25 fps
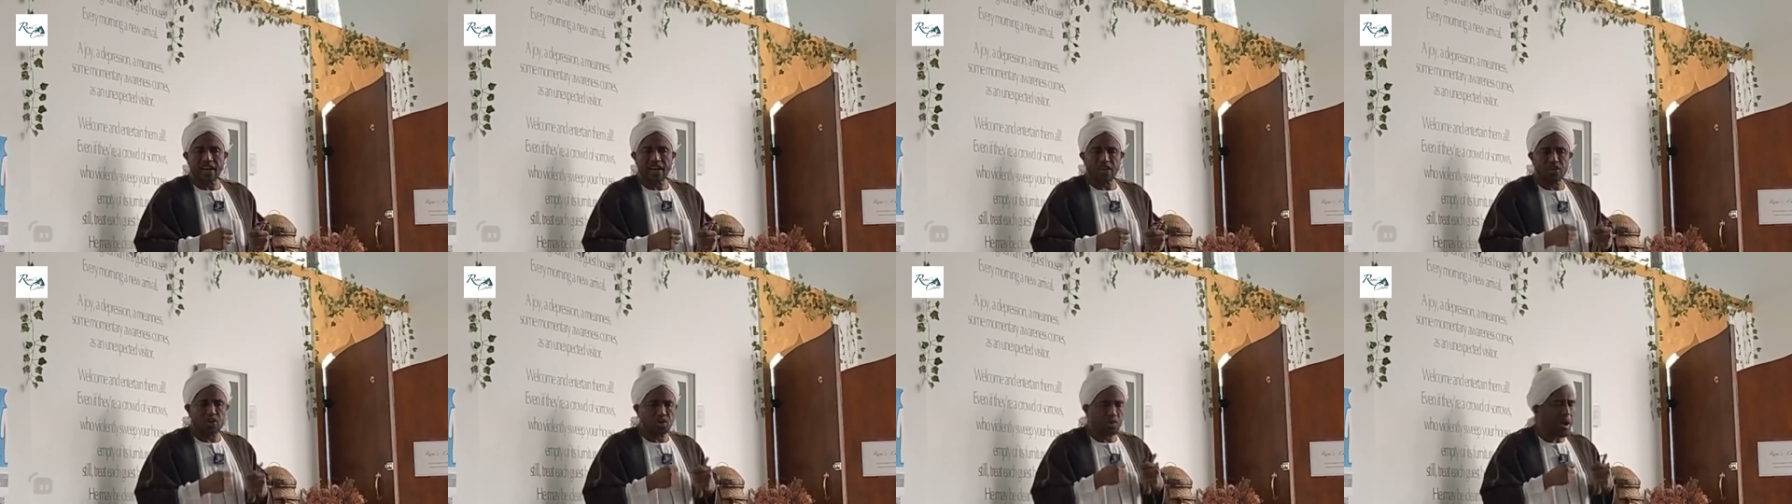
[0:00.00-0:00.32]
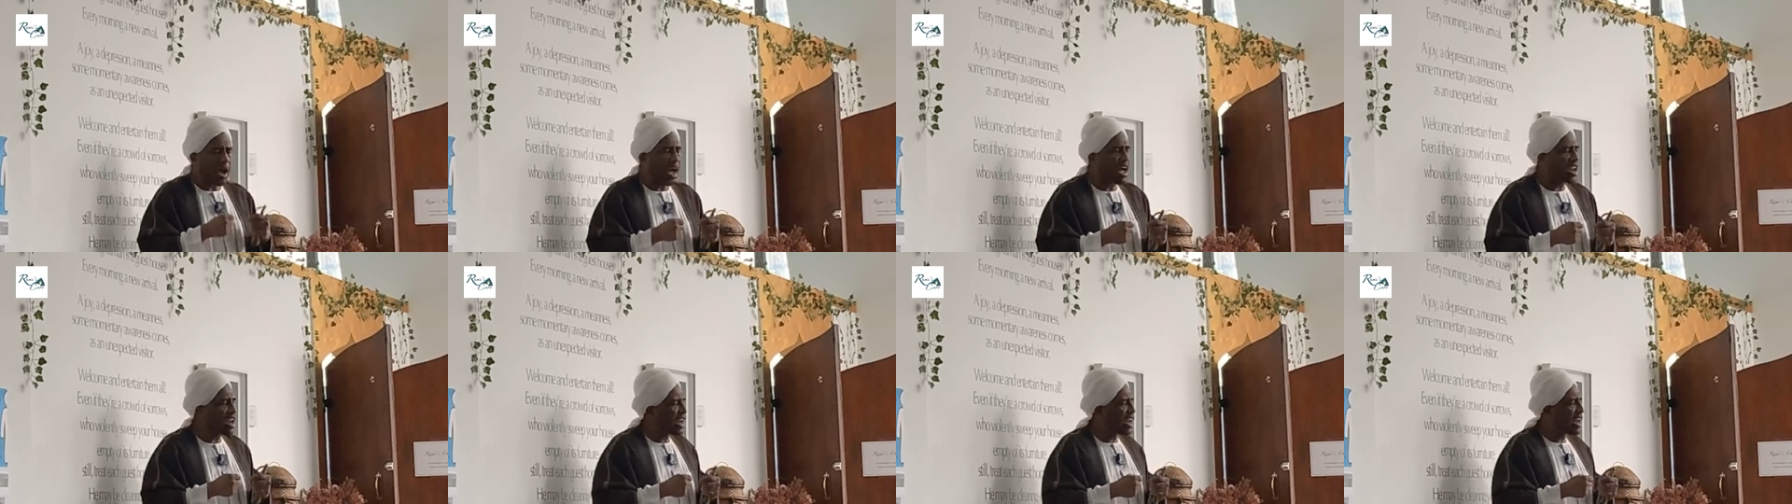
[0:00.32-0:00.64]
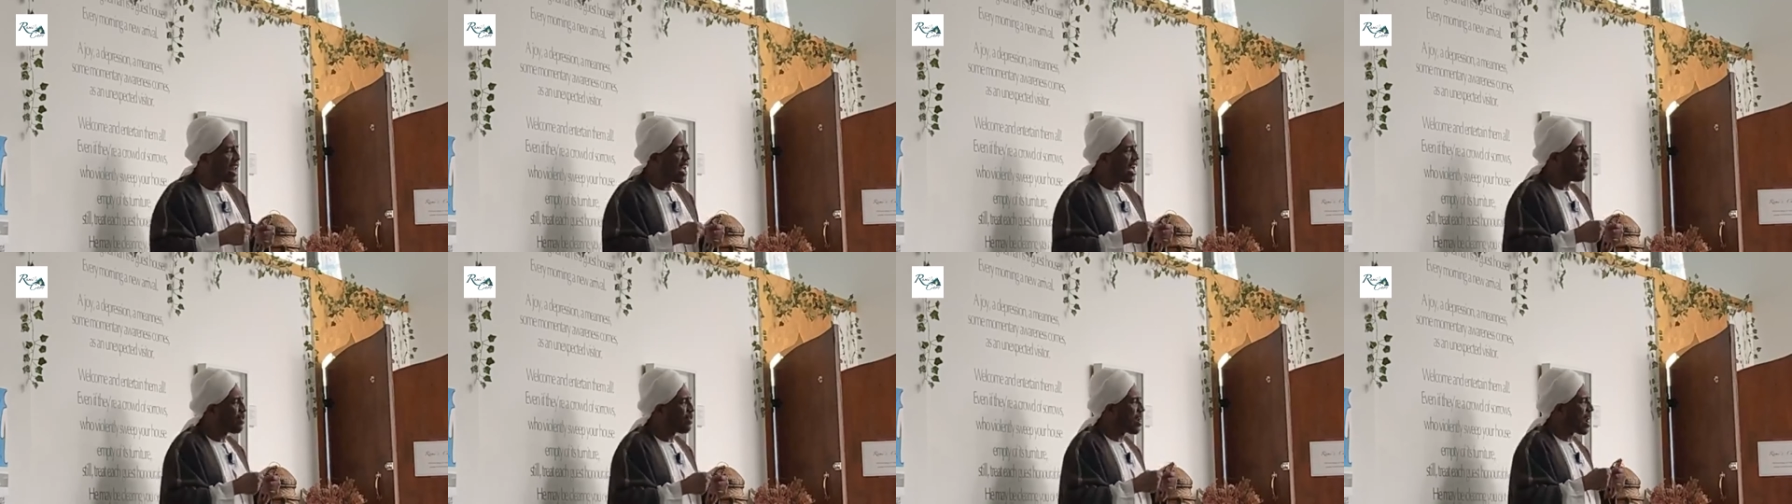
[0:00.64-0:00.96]
And
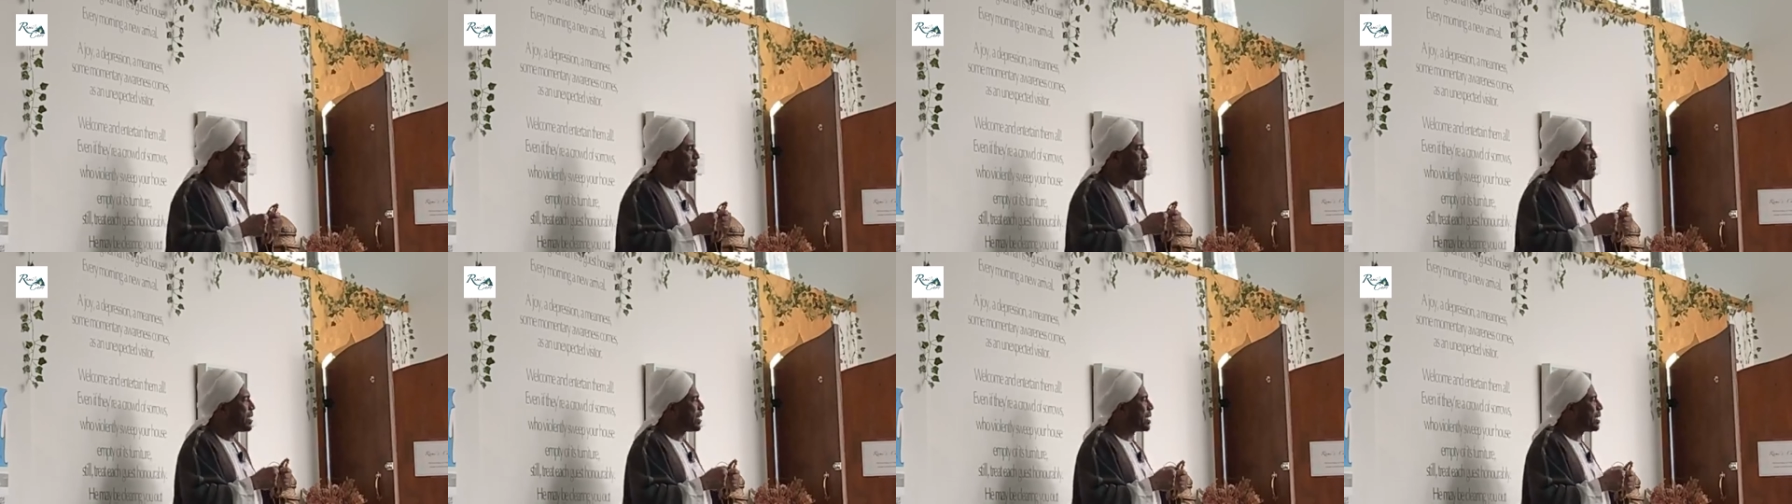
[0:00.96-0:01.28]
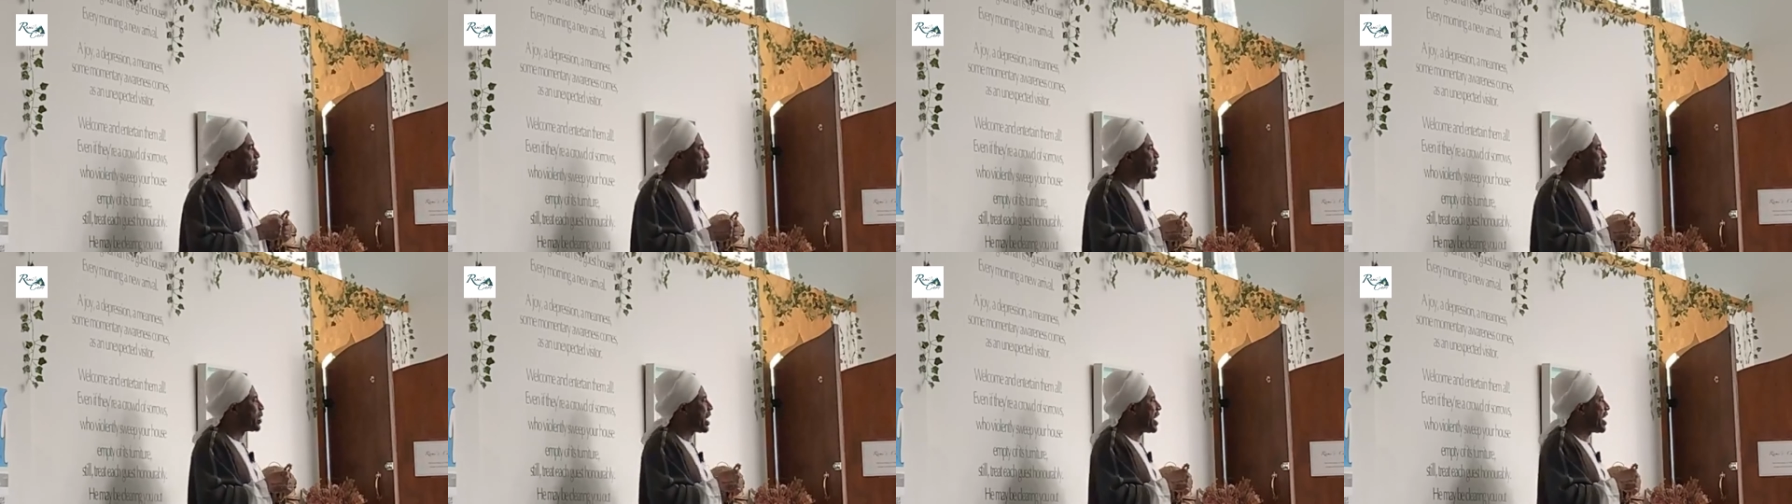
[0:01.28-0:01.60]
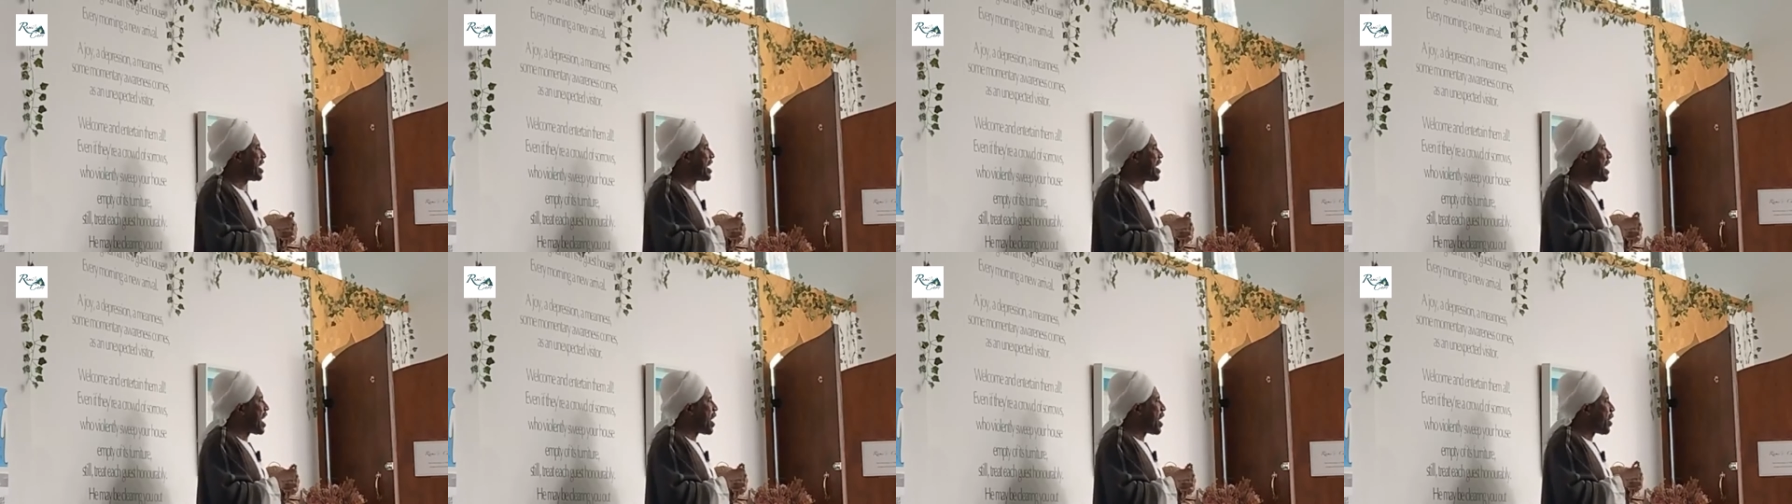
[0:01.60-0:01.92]
subhanAllah, when I meet him
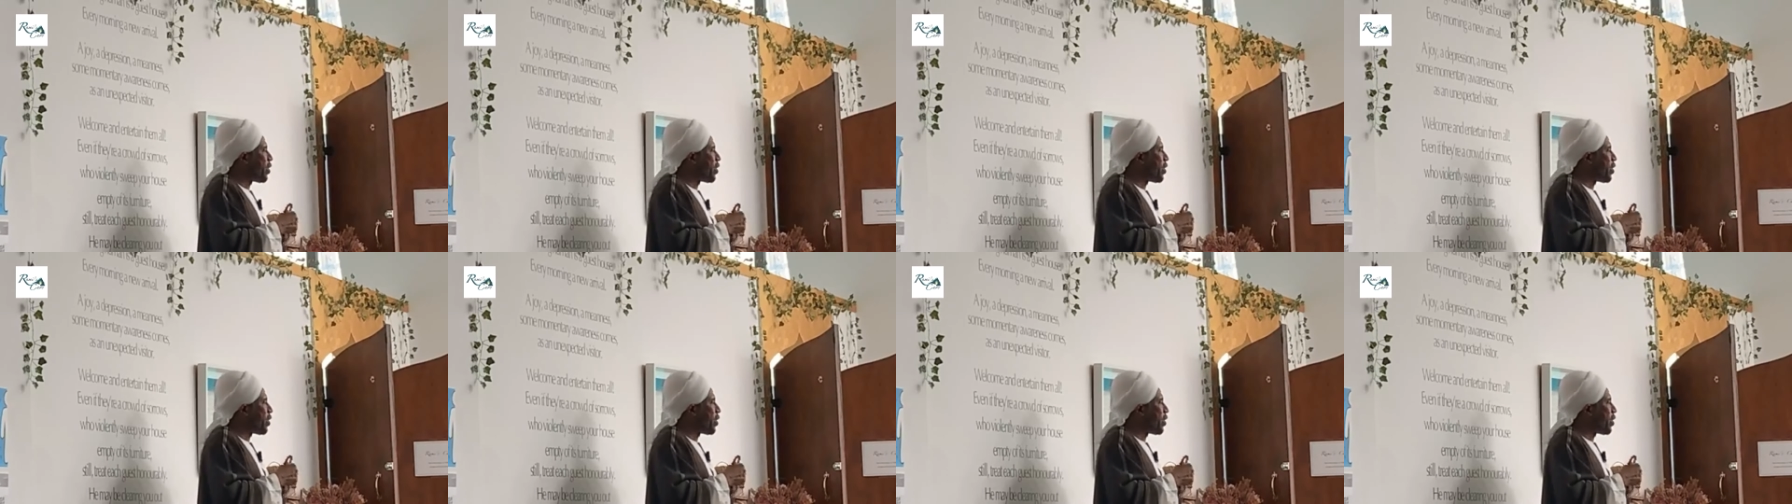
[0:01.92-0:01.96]
today,